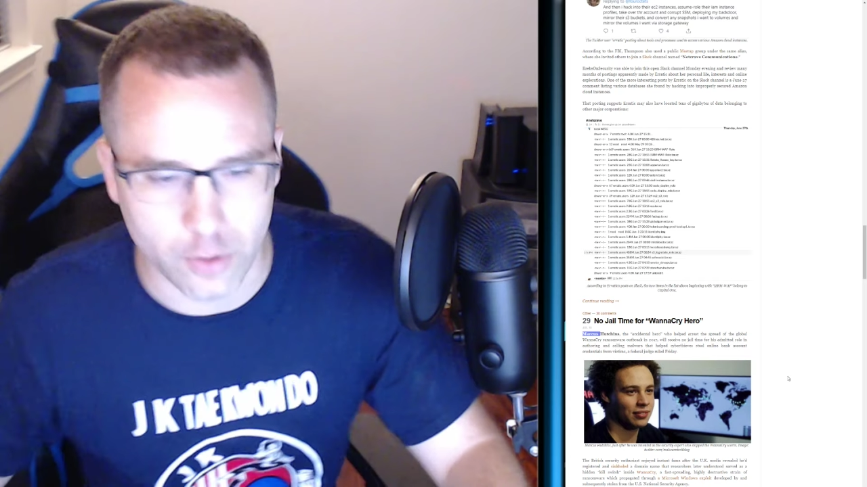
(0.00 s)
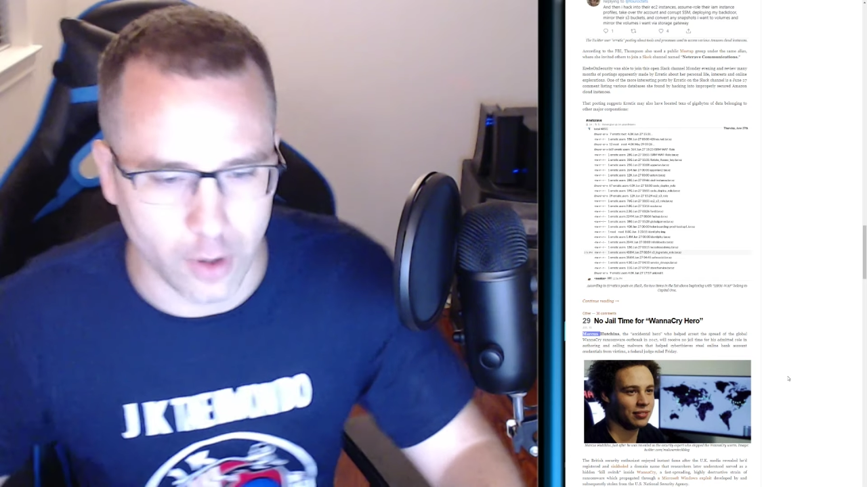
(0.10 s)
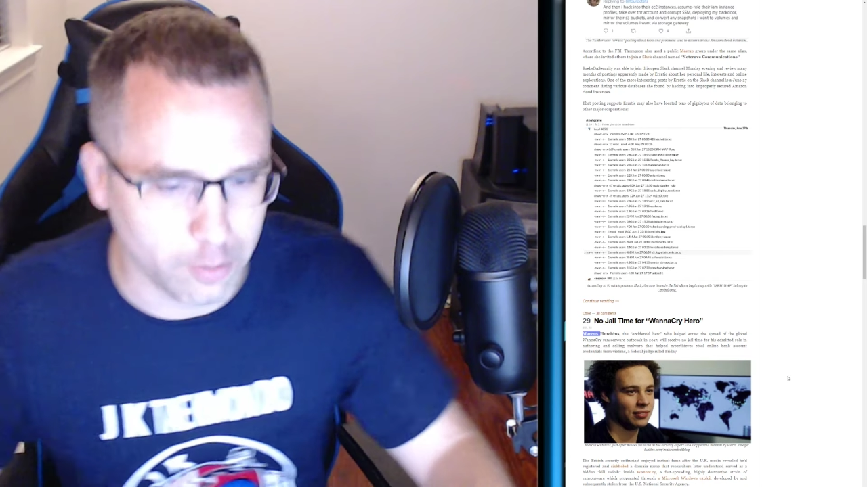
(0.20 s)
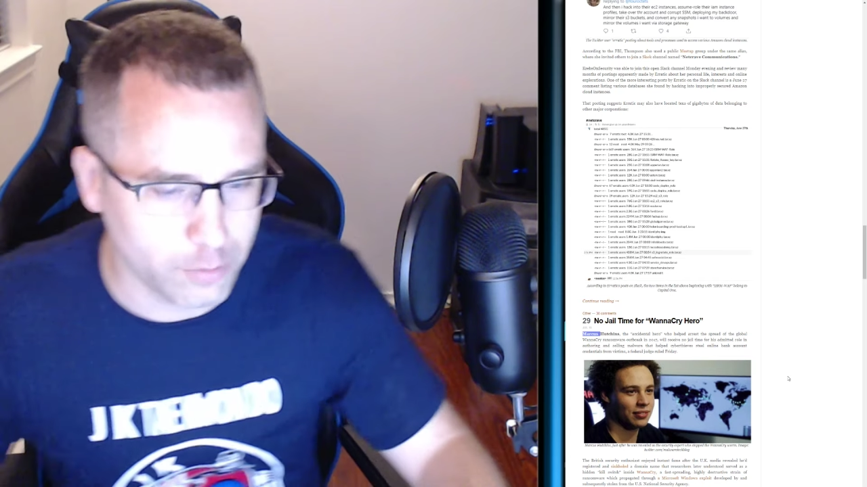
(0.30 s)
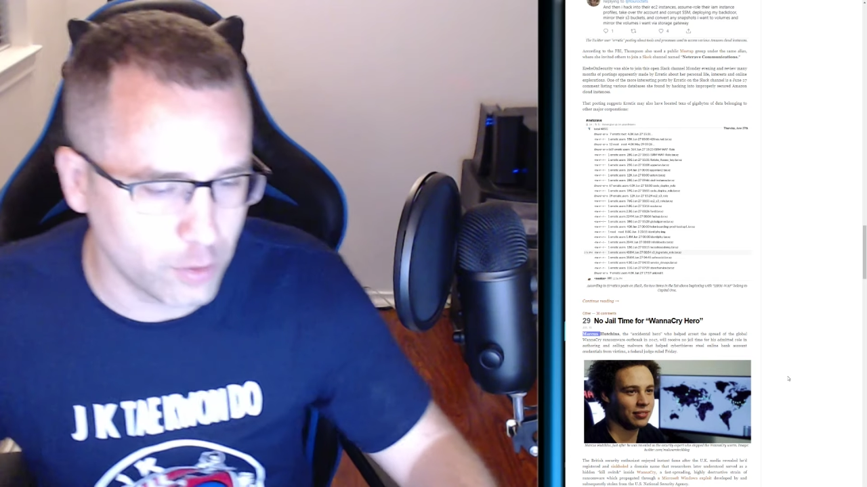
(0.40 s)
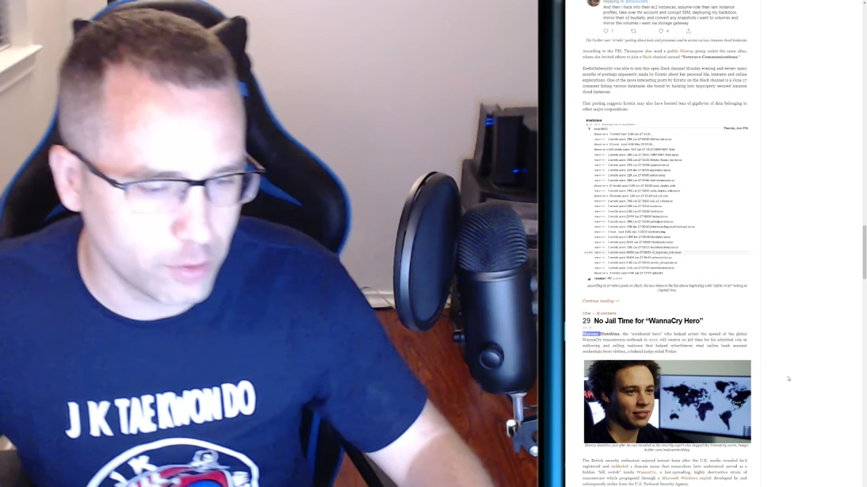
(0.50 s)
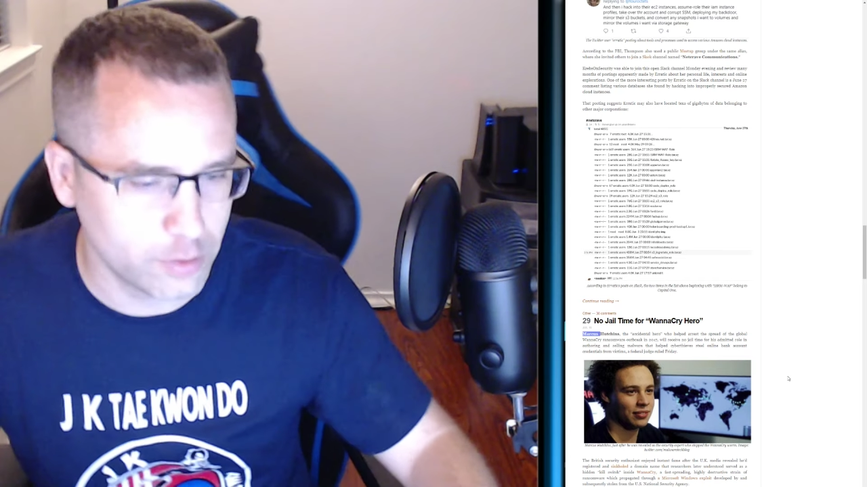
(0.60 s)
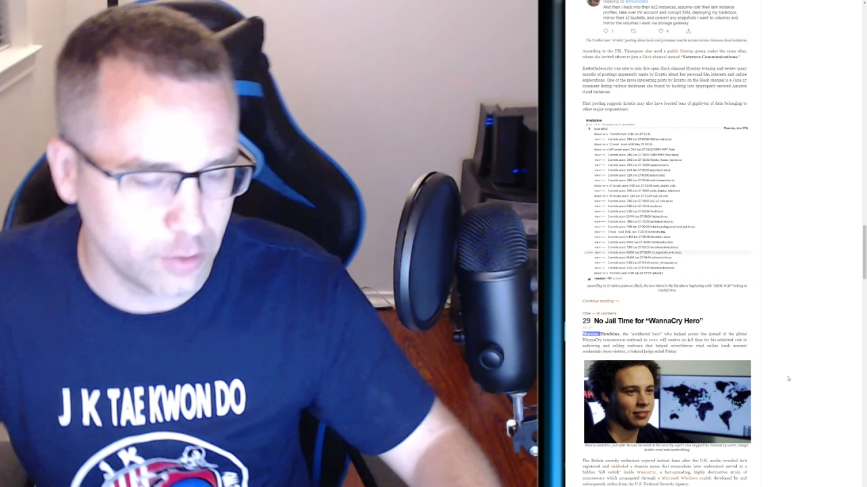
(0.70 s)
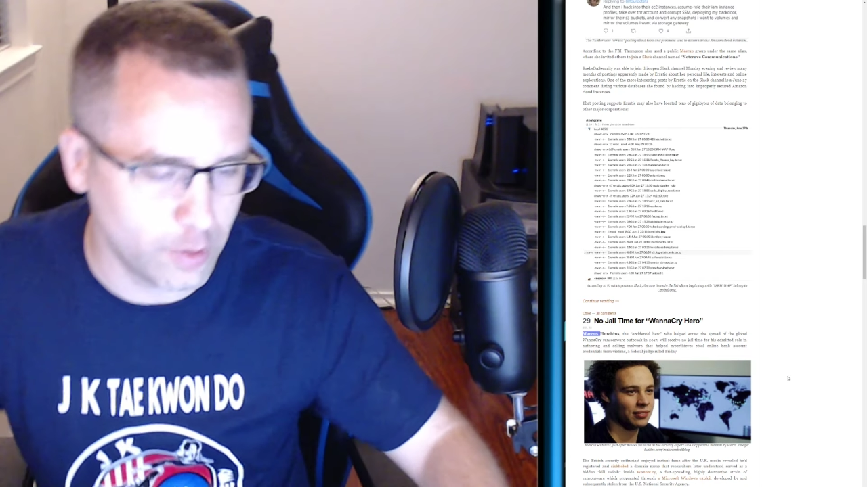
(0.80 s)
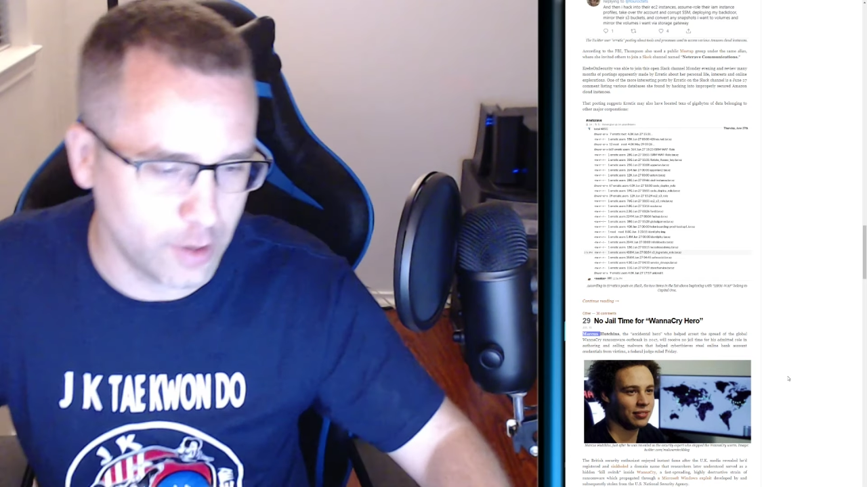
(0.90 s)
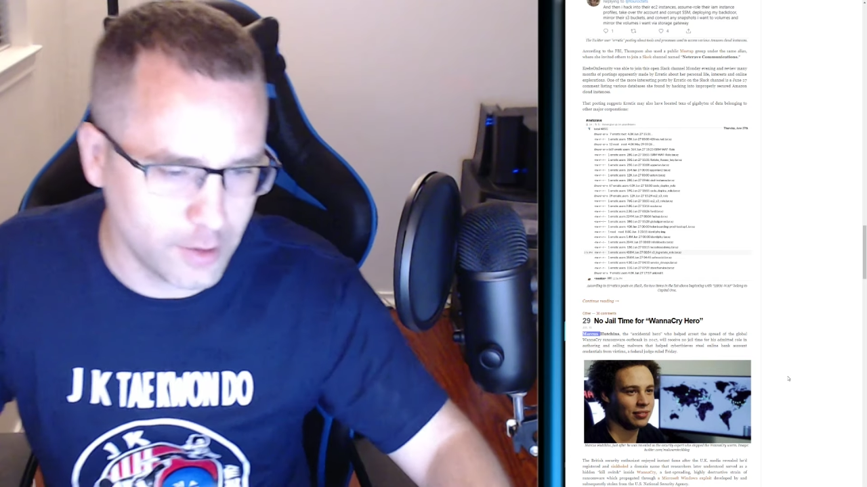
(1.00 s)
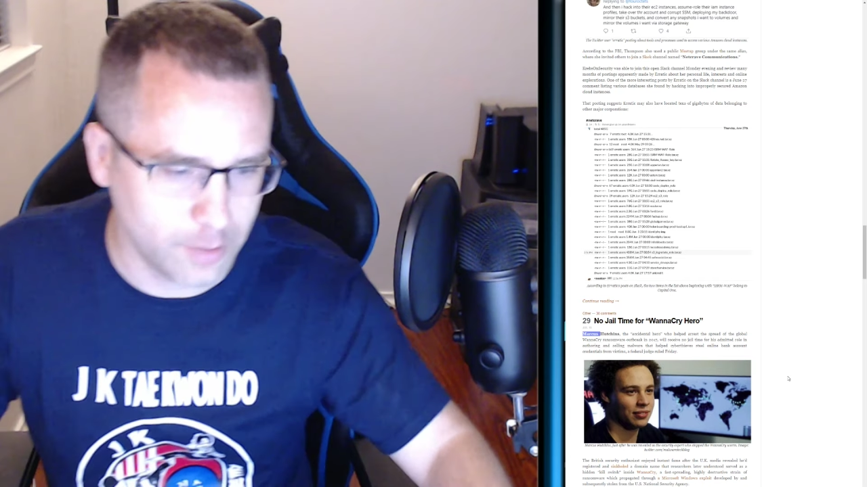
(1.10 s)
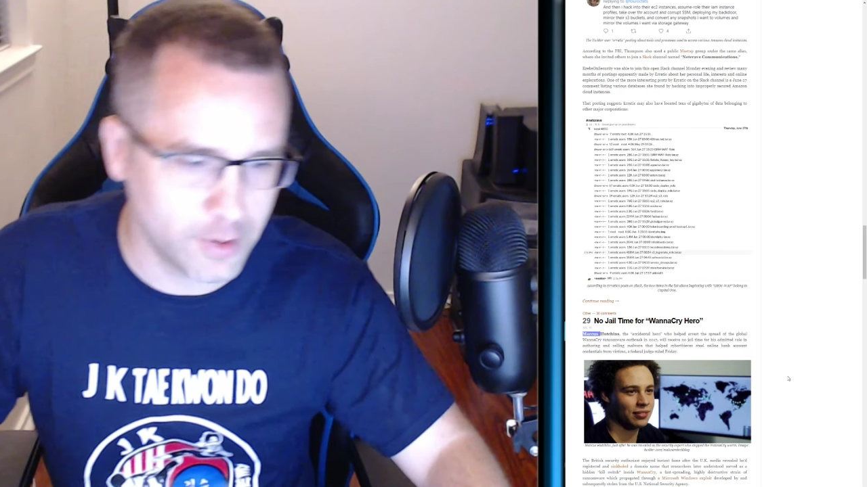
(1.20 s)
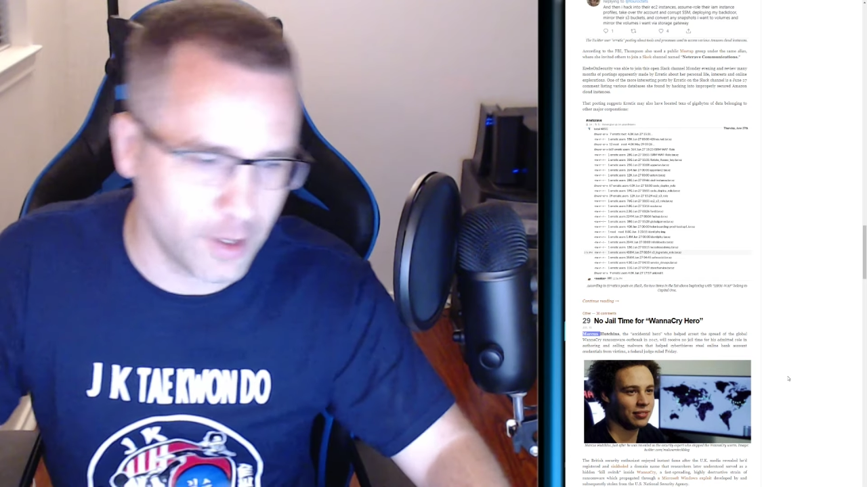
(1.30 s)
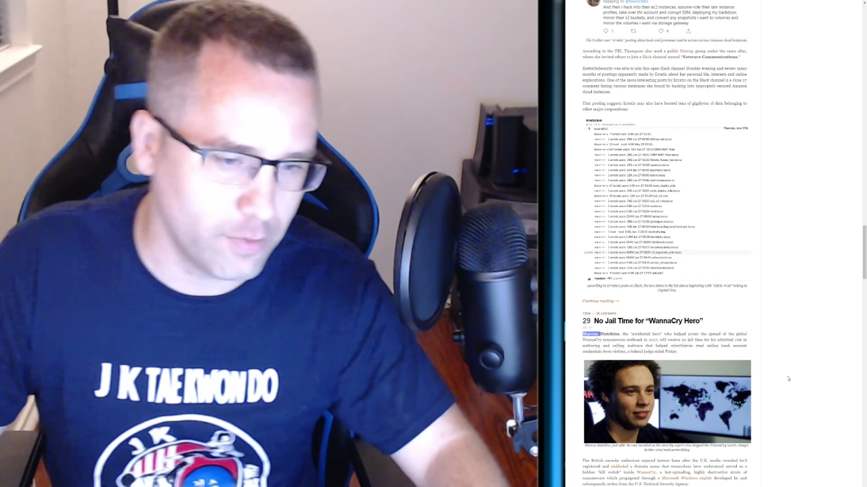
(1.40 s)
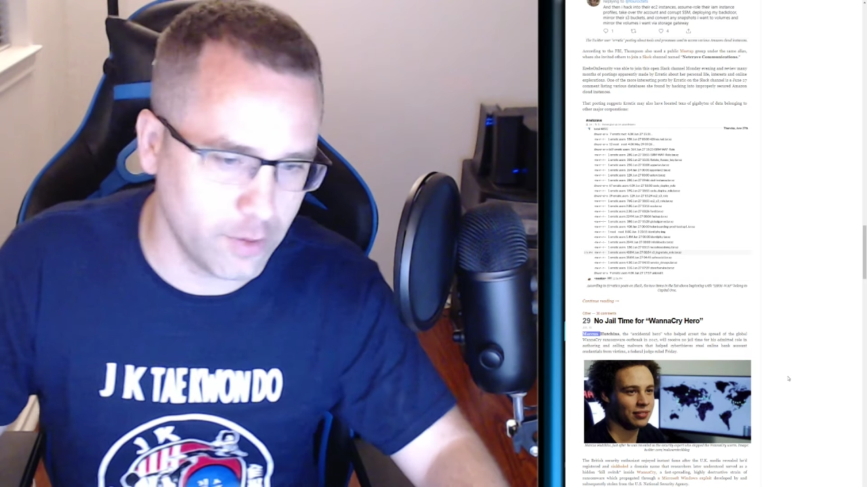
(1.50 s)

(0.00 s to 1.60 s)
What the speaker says: I'm going to do a deep dive